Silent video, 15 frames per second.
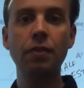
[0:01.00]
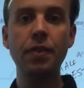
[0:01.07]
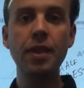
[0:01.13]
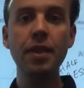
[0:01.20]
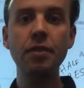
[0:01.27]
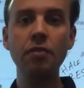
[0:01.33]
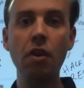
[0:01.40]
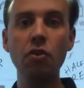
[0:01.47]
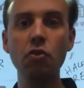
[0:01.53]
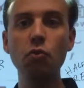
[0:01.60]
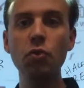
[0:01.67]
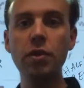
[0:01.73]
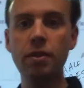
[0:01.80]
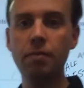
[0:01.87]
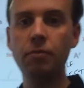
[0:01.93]
These are the
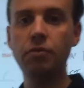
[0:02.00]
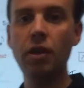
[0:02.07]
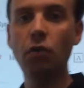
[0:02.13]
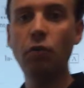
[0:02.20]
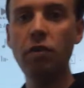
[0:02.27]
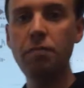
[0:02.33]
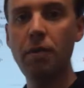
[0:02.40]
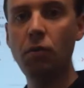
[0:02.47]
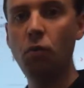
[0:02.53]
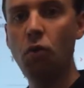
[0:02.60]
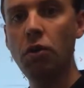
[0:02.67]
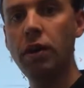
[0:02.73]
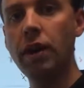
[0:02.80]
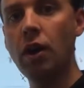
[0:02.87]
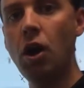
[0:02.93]
rhythms that we've been
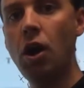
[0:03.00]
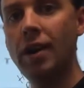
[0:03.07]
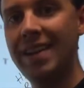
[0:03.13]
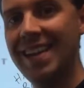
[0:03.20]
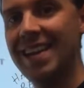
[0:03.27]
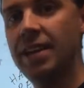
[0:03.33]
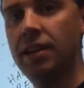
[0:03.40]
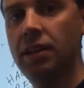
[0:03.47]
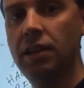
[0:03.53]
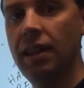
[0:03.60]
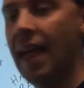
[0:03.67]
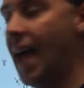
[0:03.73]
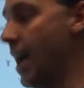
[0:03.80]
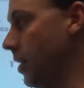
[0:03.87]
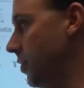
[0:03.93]
working on in
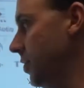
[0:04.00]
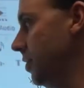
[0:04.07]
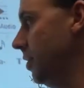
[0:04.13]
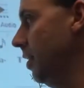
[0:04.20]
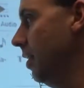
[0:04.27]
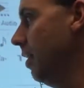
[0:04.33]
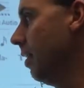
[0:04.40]
class.